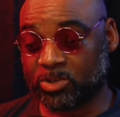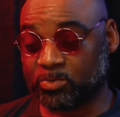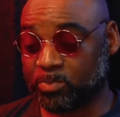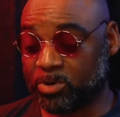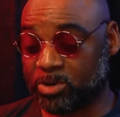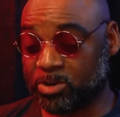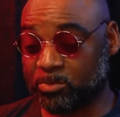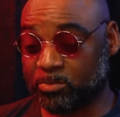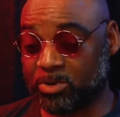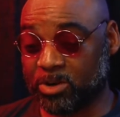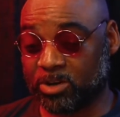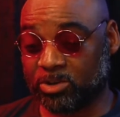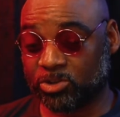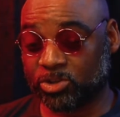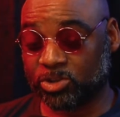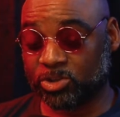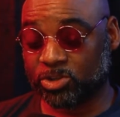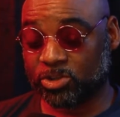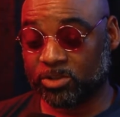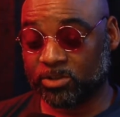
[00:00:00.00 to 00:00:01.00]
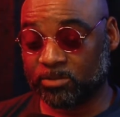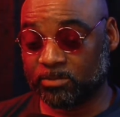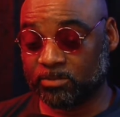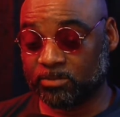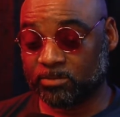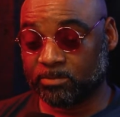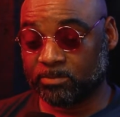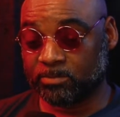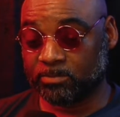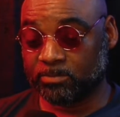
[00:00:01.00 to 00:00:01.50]
is pretty much
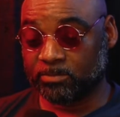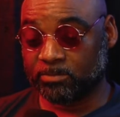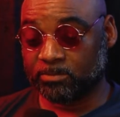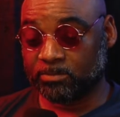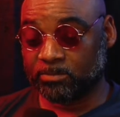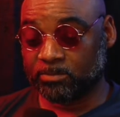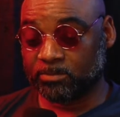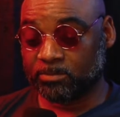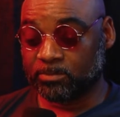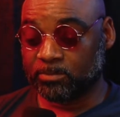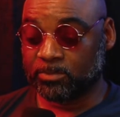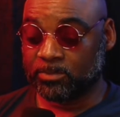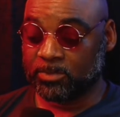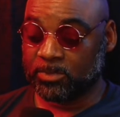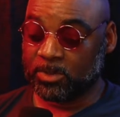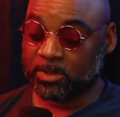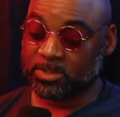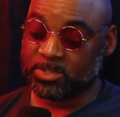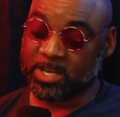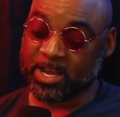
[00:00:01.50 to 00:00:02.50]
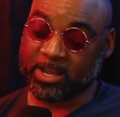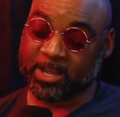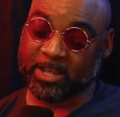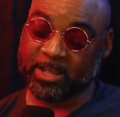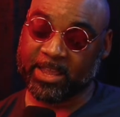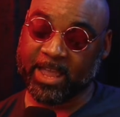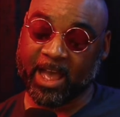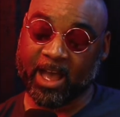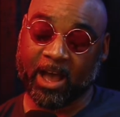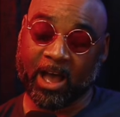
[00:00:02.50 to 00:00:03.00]

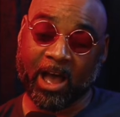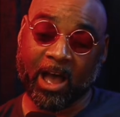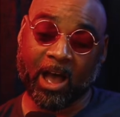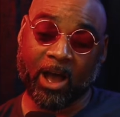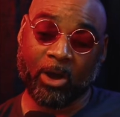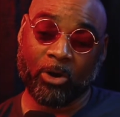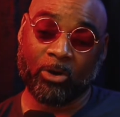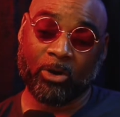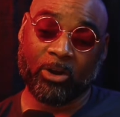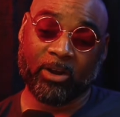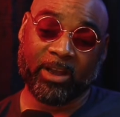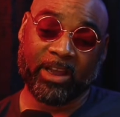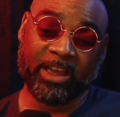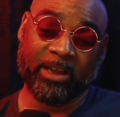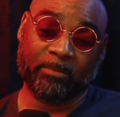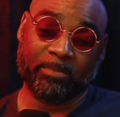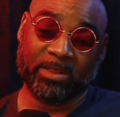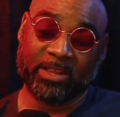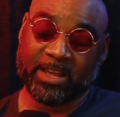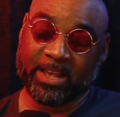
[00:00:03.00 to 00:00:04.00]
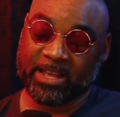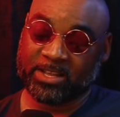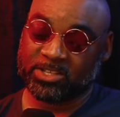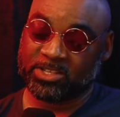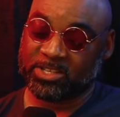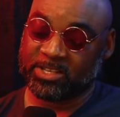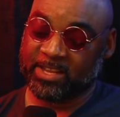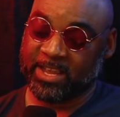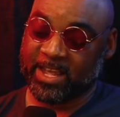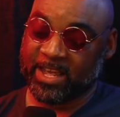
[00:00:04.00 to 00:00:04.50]
taking out all her
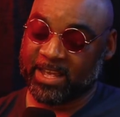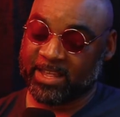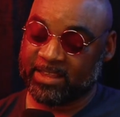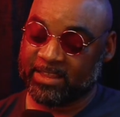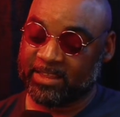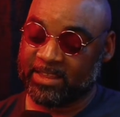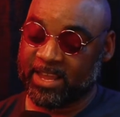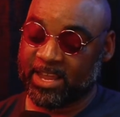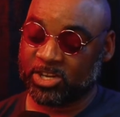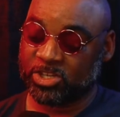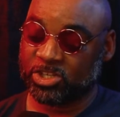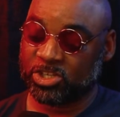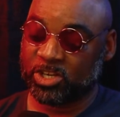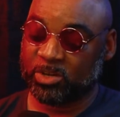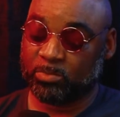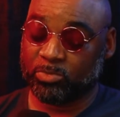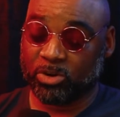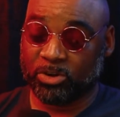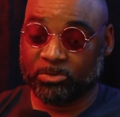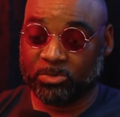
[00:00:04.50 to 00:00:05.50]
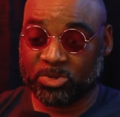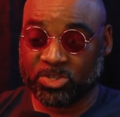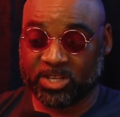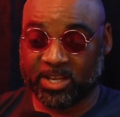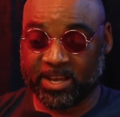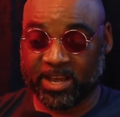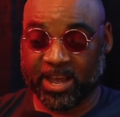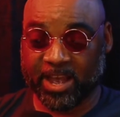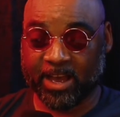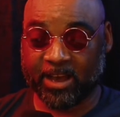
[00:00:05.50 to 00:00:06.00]
implants that she
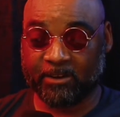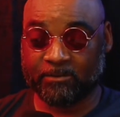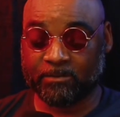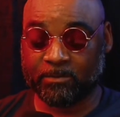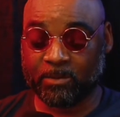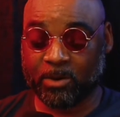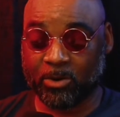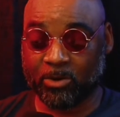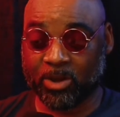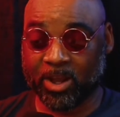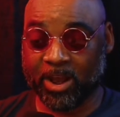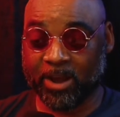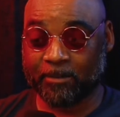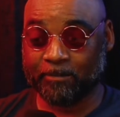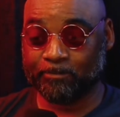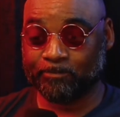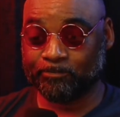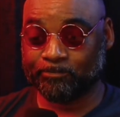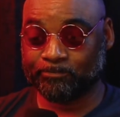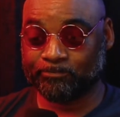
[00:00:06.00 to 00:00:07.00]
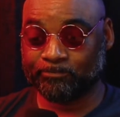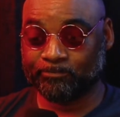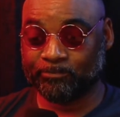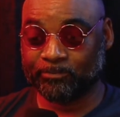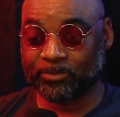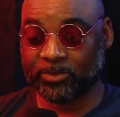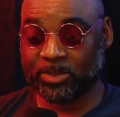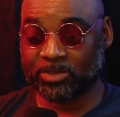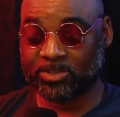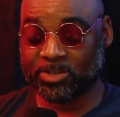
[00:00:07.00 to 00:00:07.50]
previously have, okay?
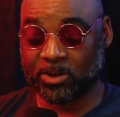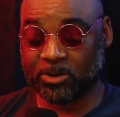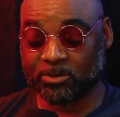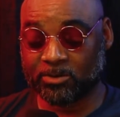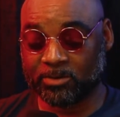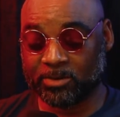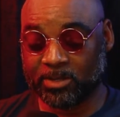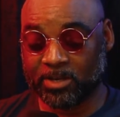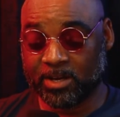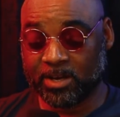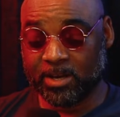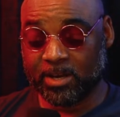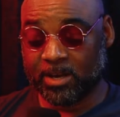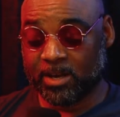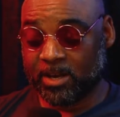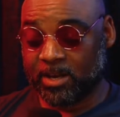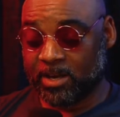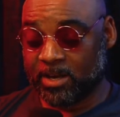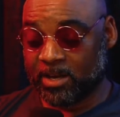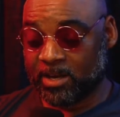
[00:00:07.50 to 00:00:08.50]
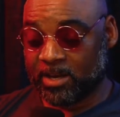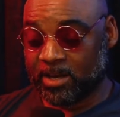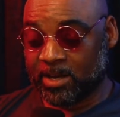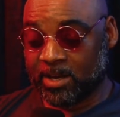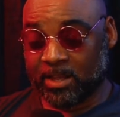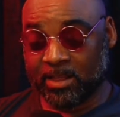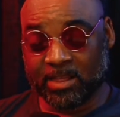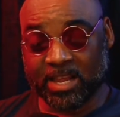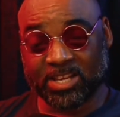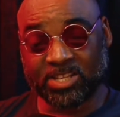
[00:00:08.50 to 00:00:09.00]
So
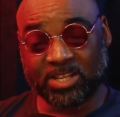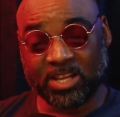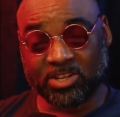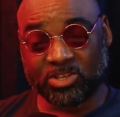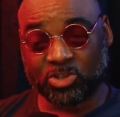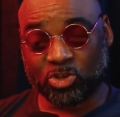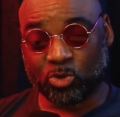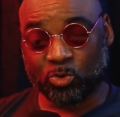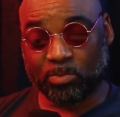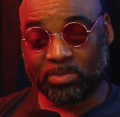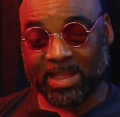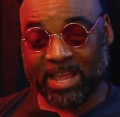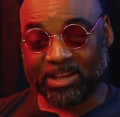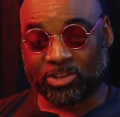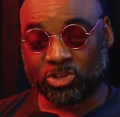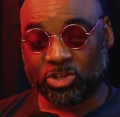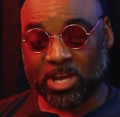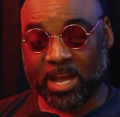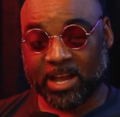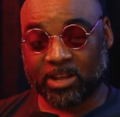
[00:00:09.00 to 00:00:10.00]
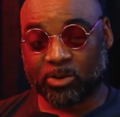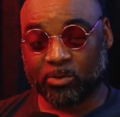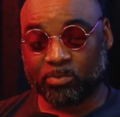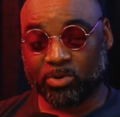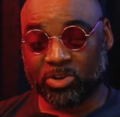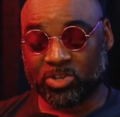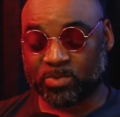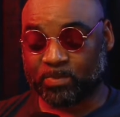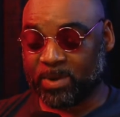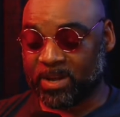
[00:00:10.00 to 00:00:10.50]
let's listen to Blac
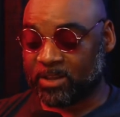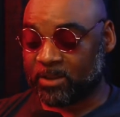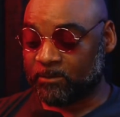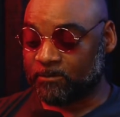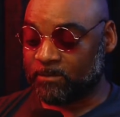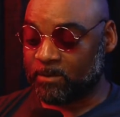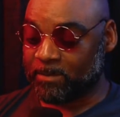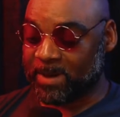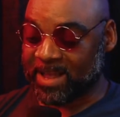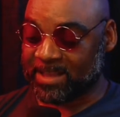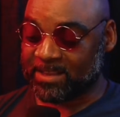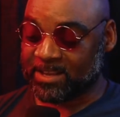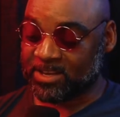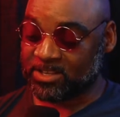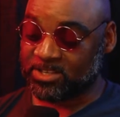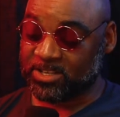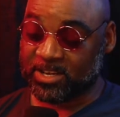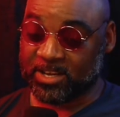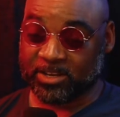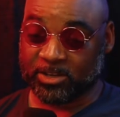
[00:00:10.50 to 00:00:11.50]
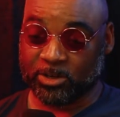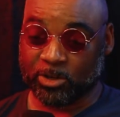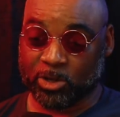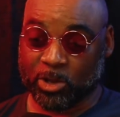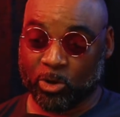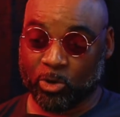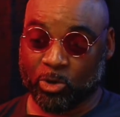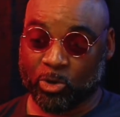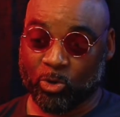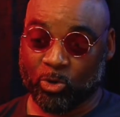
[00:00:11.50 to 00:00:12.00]
Chyna perspective about this. And,
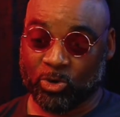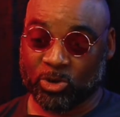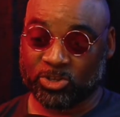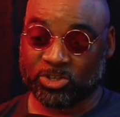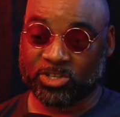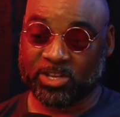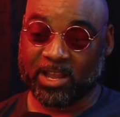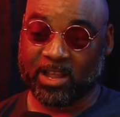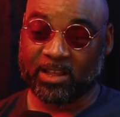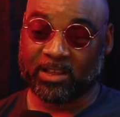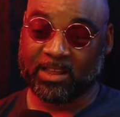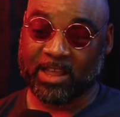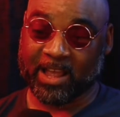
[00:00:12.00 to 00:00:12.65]
you know, of course,